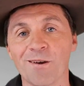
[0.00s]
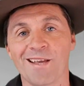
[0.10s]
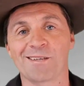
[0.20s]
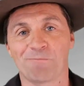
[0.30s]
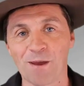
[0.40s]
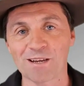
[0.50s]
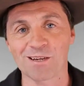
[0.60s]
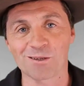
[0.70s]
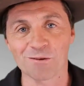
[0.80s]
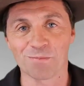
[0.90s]
expect you
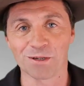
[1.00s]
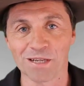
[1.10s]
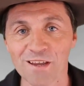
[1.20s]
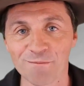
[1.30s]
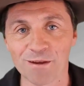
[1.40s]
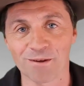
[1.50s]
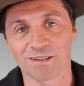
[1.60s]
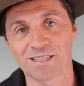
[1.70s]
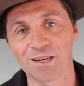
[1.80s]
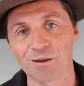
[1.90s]
to believe me when I
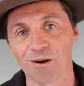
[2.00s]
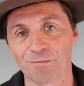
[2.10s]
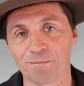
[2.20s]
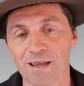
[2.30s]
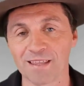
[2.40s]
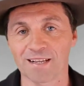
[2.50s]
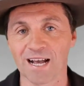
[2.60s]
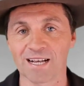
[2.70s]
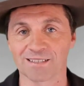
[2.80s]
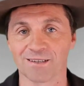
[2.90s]
tell you I prepare the
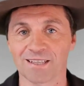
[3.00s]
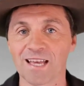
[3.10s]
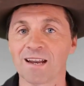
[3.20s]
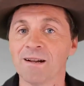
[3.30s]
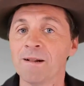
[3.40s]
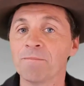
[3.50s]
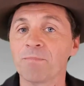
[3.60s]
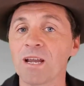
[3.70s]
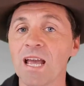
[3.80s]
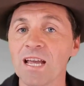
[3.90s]
cars like that,
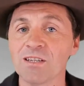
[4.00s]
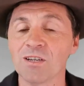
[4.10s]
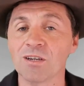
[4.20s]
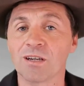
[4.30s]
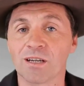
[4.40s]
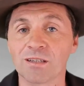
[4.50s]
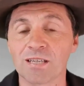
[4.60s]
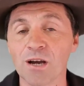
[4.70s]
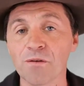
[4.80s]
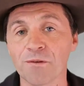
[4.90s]
but as you could
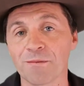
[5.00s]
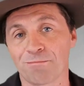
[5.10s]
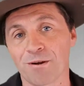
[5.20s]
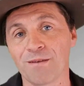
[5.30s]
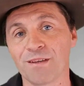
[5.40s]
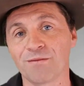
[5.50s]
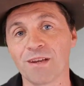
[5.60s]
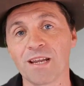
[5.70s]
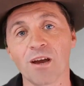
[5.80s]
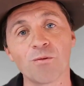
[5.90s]
tell from the previous
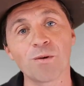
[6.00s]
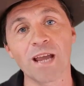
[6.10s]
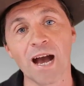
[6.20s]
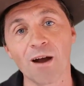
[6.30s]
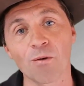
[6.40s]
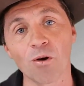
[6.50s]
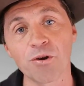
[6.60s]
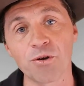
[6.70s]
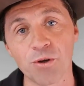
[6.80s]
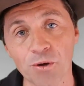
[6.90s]
video, we are
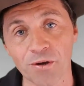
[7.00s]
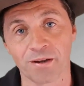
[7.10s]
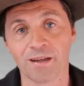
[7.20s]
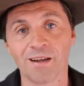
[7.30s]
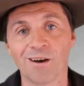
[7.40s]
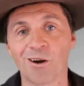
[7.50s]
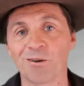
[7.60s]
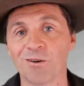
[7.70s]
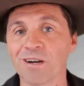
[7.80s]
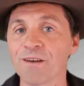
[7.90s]
on dirt. I do
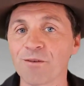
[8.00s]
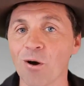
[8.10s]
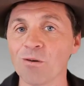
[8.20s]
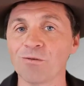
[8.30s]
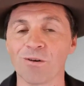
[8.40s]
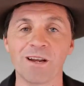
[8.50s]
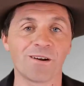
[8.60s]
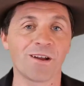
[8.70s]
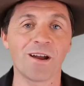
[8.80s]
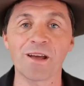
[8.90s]
not have concrete, I
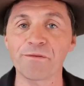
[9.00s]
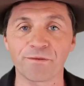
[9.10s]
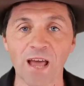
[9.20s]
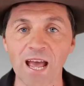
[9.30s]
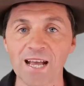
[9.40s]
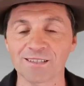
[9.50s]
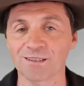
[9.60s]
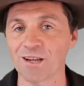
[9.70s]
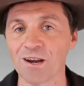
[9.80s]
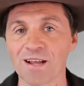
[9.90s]
don't have flags, I
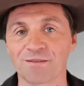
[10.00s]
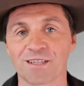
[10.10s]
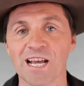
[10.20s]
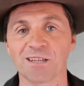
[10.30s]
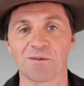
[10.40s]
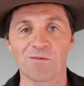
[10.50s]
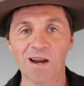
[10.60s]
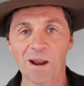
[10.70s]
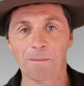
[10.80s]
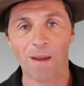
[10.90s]
don't have salesmen ready
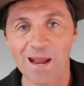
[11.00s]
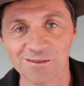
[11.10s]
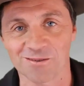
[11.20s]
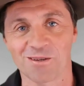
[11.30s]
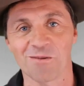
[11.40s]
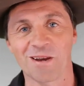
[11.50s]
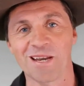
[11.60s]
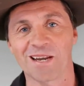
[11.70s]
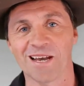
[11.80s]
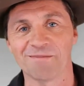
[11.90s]
to pounce on you when
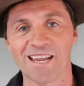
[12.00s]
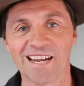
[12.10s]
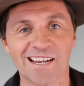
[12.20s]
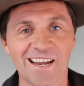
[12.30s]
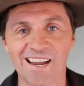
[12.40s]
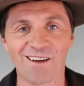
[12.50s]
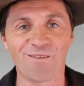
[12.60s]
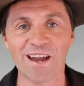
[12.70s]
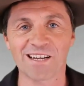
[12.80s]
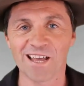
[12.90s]
you come down. In
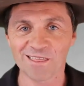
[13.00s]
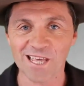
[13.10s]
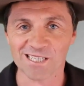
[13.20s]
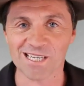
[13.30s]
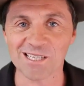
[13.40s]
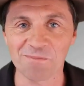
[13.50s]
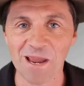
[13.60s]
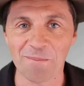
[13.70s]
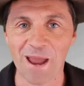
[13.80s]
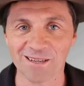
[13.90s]
fact, this is
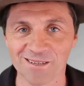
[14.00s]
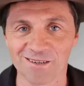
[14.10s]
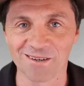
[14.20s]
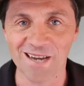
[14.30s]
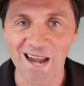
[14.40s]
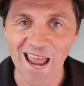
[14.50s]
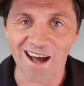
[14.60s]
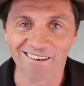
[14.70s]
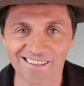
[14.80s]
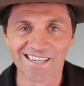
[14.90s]
me pouncing on you
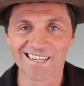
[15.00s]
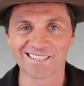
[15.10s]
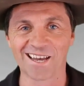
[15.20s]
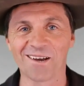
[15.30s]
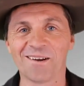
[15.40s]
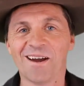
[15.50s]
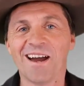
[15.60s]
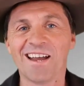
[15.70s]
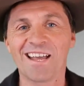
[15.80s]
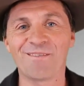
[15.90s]
now. So
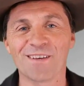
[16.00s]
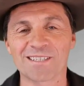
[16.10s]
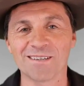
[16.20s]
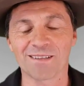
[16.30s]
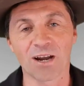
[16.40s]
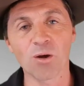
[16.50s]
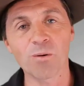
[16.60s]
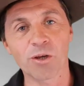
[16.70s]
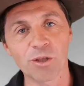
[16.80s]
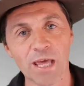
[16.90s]
if you're still,
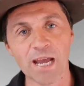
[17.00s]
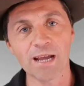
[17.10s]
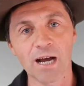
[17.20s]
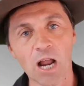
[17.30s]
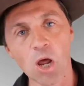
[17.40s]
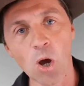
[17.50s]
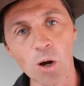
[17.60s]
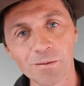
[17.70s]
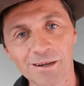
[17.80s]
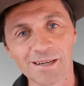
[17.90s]
hello, you there?
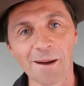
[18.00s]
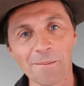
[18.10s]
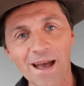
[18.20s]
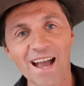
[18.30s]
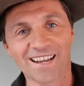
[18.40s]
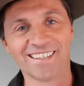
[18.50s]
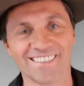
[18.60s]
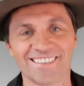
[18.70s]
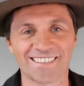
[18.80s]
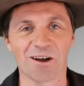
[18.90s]
Hello, come back
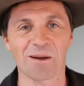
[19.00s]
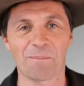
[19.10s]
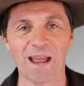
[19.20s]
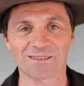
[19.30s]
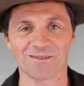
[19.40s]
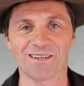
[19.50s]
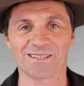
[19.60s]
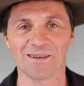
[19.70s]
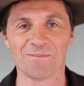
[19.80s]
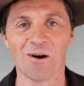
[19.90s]
so I can pounce on you
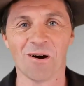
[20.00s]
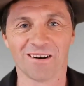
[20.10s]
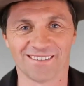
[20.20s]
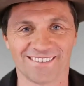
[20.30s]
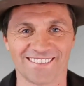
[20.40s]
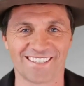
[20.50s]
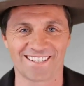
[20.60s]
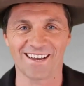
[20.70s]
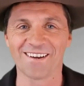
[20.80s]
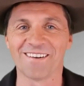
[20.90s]
some more.
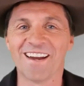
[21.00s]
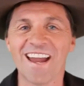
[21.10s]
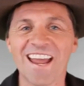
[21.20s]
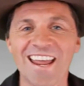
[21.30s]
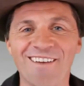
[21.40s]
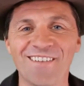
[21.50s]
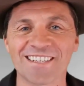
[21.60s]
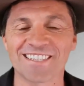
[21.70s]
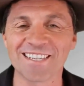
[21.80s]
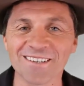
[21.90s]
So if you're
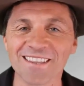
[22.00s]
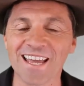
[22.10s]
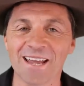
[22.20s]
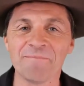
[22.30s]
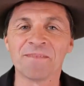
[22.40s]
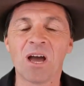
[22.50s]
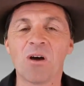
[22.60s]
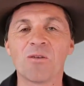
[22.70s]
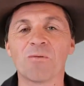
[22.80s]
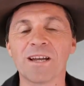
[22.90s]
still there,
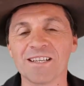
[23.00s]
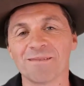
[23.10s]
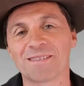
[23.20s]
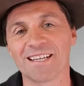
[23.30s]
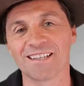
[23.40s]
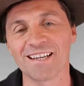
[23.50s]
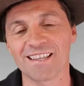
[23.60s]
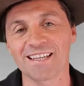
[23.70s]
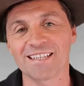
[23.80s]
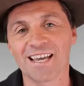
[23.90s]
the reason I'm telling you
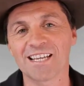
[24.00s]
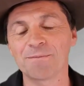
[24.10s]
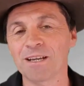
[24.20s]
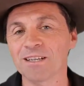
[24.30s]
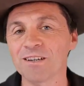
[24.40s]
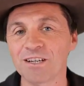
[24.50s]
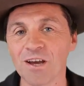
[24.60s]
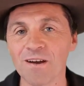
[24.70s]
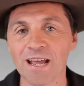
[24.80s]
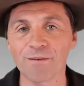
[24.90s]
this is because I
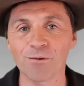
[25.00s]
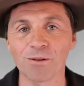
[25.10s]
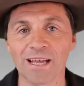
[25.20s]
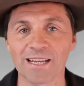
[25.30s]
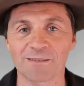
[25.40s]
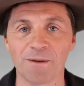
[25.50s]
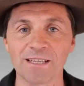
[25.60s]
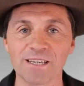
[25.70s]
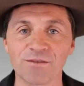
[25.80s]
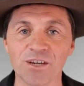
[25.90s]
don't have all that
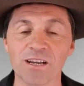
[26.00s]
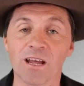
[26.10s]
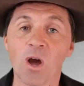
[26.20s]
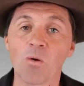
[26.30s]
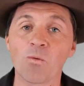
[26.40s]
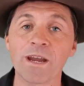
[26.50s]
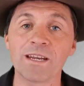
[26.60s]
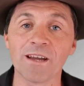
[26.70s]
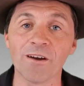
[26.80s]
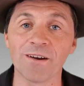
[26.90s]
expensive shit. We
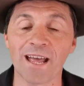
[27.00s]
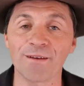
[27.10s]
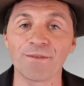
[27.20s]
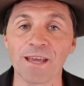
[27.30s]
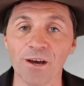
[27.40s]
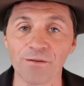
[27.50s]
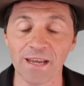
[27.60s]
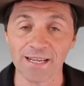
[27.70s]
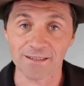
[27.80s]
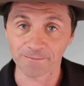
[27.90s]
don't have the
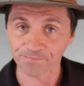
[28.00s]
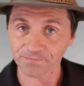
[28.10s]
overheads.